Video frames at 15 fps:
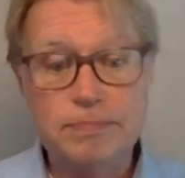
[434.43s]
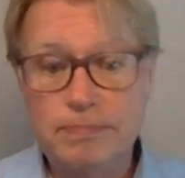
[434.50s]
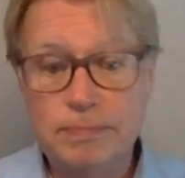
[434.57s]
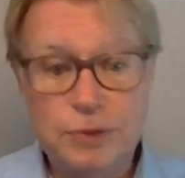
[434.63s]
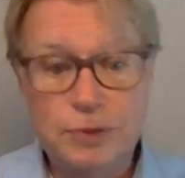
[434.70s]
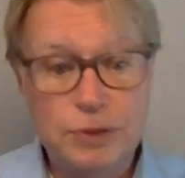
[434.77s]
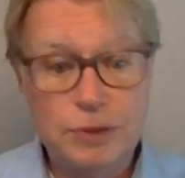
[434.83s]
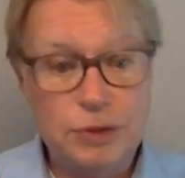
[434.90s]

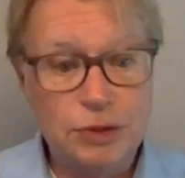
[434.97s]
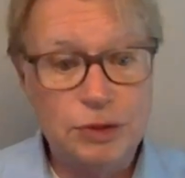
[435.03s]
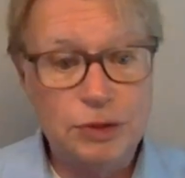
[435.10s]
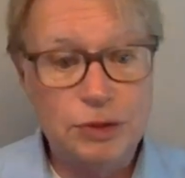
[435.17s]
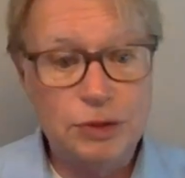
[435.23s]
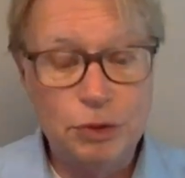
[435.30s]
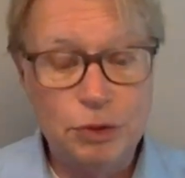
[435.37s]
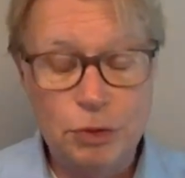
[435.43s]
students who
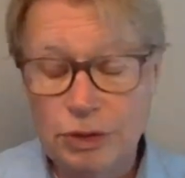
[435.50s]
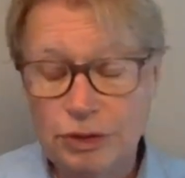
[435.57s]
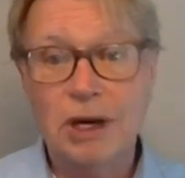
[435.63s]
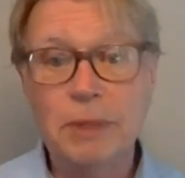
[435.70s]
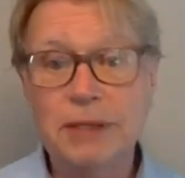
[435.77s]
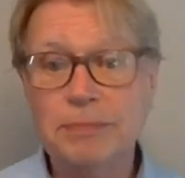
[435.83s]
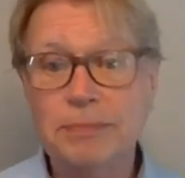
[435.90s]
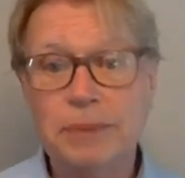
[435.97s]
had come
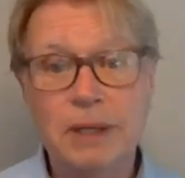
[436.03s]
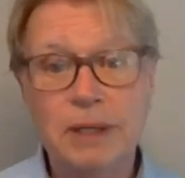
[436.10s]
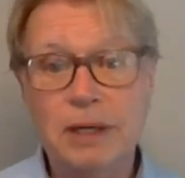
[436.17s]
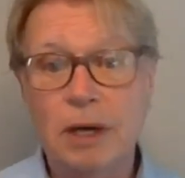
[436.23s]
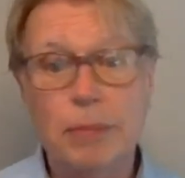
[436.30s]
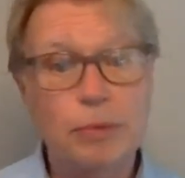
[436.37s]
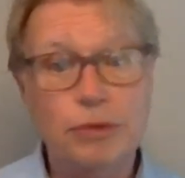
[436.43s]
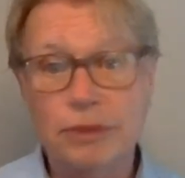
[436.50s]
in,
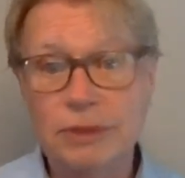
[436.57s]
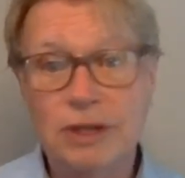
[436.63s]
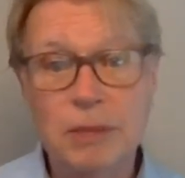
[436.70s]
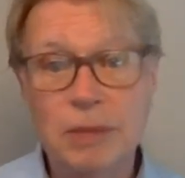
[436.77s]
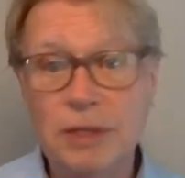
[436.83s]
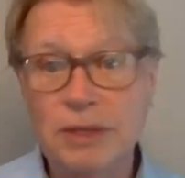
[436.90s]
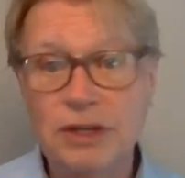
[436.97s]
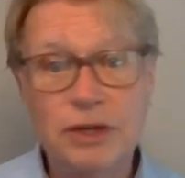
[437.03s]
couples who had
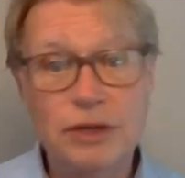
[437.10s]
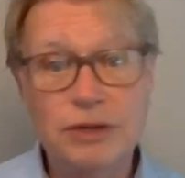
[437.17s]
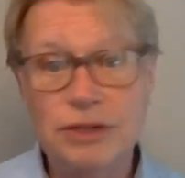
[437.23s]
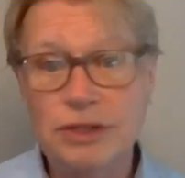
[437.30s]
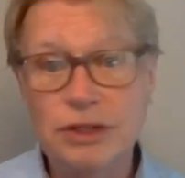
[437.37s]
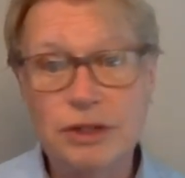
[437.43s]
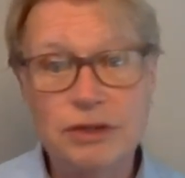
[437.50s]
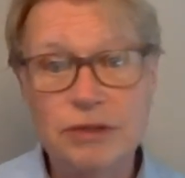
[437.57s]
come in years
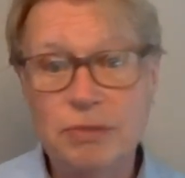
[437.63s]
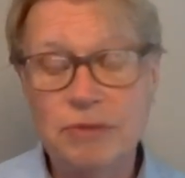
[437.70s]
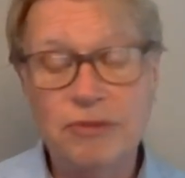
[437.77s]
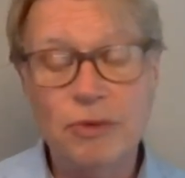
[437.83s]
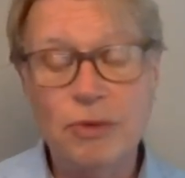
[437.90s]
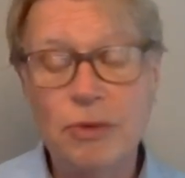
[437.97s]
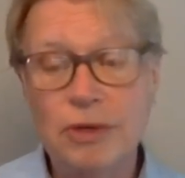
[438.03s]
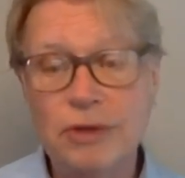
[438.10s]
and years
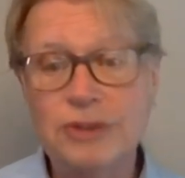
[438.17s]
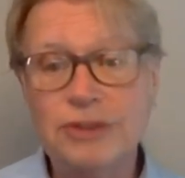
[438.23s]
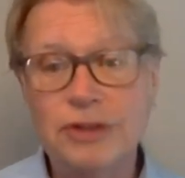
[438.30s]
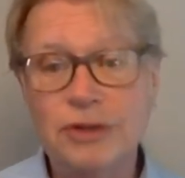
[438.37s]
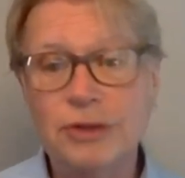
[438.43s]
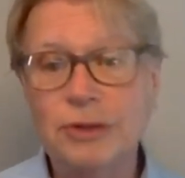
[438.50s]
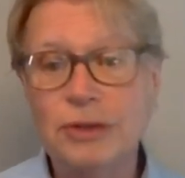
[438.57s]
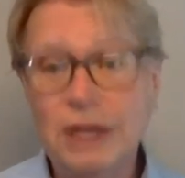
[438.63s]
before.
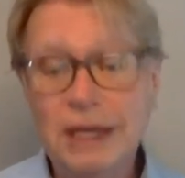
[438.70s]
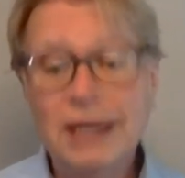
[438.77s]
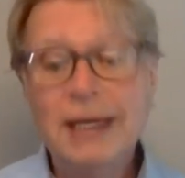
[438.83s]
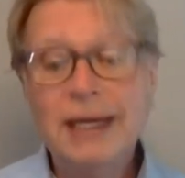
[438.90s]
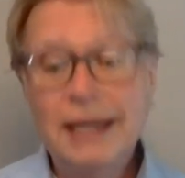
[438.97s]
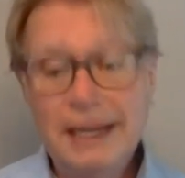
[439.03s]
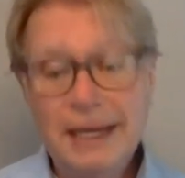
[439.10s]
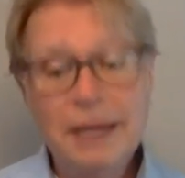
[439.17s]
So
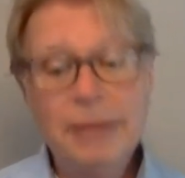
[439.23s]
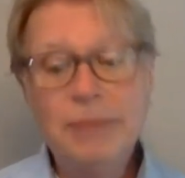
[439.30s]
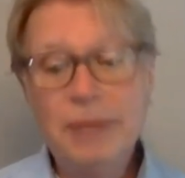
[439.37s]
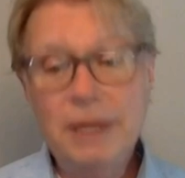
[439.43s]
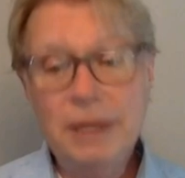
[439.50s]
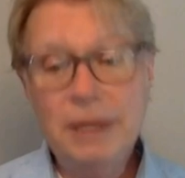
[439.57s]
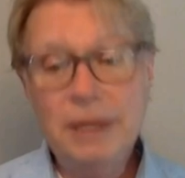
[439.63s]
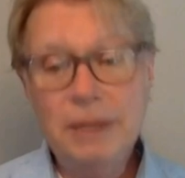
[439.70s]

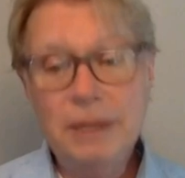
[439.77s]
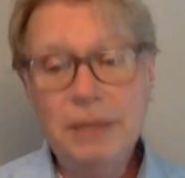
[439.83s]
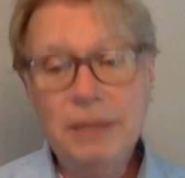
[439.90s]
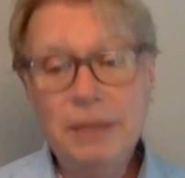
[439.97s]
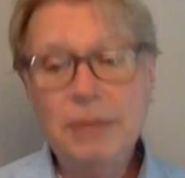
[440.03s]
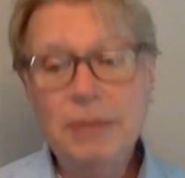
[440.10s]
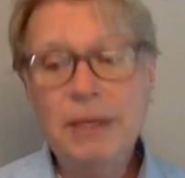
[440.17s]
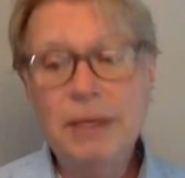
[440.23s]

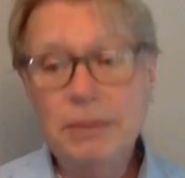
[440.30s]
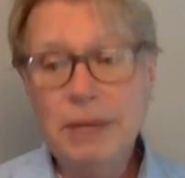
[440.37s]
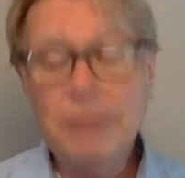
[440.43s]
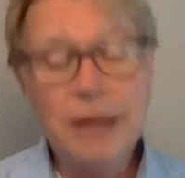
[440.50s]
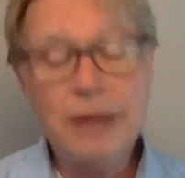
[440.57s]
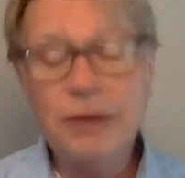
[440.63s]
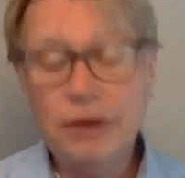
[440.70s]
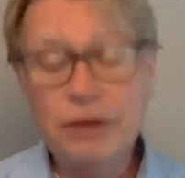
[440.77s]
he had a
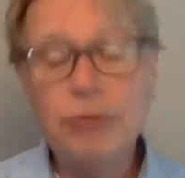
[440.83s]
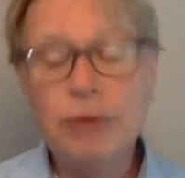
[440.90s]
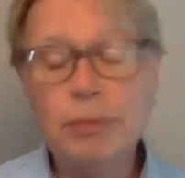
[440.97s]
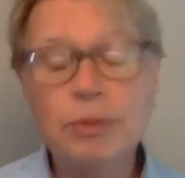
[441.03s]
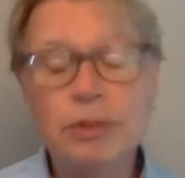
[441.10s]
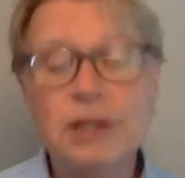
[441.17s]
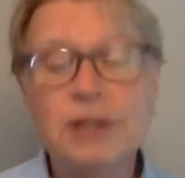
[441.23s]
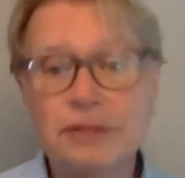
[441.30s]
good
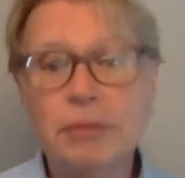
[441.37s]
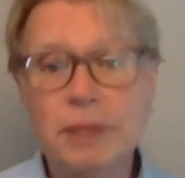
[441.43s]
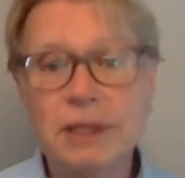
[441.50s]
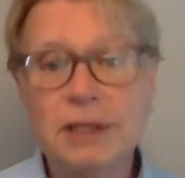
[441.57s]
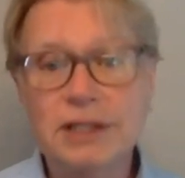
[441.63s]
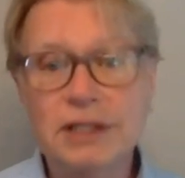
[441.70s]
reputation for being a